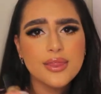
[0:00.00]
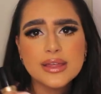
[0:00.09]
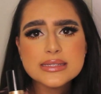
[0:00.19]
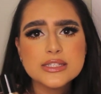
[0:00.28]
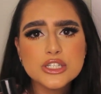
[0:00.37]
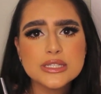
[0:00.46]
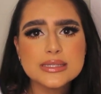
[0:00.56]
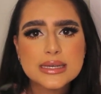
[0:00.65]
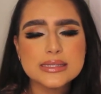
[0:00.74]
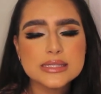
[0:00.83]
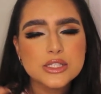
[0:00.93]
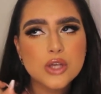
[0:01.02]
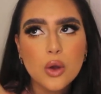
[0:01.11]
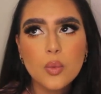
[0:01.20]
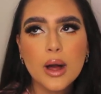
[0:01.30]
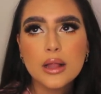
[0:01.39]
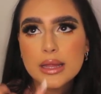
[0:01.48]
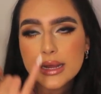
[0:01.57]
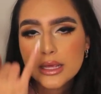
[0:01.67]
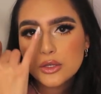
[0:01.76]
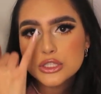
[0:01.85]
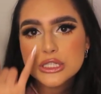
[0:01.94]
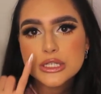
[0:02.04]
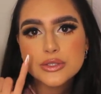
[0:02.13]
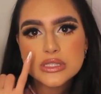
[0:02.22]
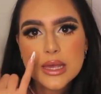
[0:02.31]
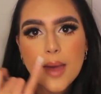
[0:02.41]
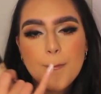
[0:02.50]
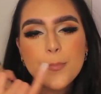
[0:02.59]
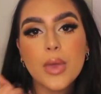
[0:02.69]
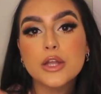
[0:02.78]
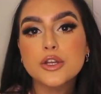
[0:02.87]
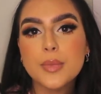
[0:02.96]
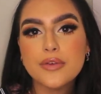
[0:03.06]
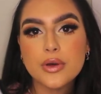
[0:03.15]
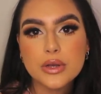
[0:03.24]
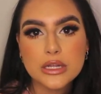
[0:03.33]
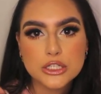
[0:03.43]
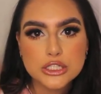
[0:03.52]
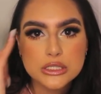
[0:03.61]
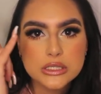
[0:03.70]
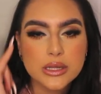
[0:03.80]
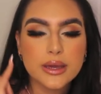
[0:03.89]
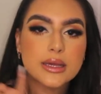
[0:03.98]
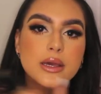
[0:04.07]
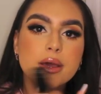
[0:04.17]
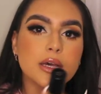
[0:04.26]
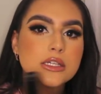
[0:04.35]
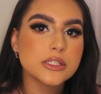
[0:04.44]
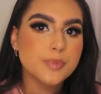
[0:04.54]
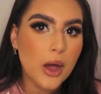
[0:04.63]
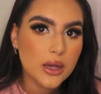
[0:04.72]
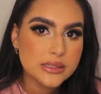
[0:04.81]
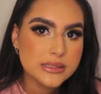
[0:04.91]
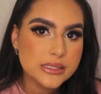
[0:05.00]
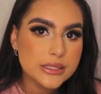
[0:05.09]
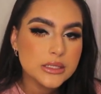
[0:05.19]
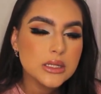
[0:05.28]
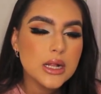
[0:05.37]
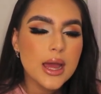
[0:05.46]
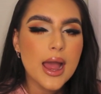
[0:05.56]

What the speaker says: This just sits so well, and I usually use it under my foundation to like spot conceal,